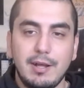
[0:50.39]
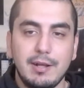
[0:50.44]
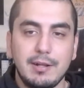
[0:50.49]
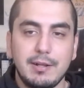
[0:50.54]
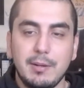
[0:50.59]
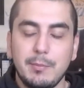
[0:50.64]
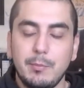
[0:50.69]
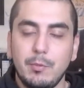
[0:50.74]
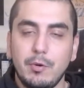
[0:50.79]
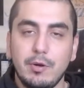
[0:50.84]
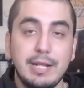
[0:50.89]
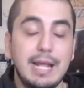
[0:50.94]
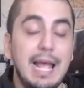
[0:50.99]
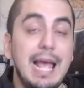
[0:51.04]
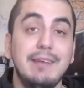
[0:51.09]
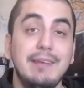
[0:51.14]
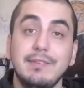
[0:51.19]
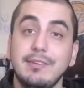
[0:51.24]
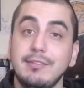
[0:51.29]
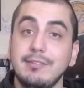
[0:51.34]
Good morning. I
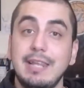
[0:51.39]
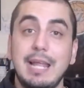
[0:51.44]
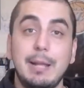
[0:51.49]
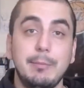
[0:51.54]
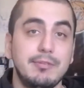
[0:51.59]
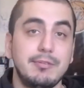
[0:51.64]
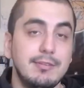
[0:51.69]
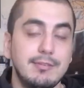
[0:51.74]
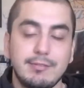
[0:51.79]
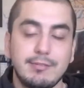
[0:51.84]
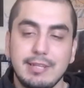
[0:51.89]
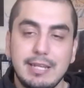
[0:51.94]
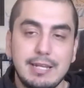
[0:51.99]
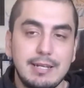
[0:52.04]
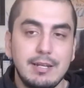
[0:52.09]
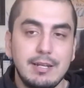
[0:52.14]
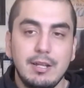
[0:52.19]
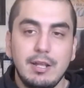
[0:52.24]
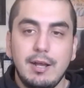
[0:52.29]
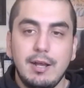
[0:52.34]
haven't slept since
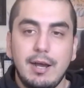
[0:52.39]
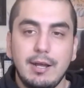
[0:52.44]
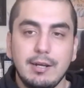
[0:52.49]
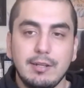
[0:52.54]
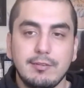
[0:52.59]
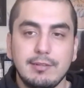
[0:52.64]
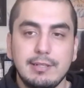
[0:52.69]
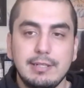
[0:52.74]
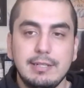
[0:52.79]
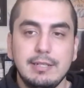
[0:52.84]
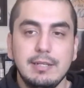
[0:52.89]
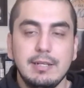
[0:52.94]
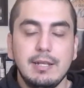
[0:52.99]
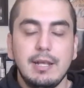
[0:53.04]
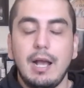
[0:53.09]
then, honestly.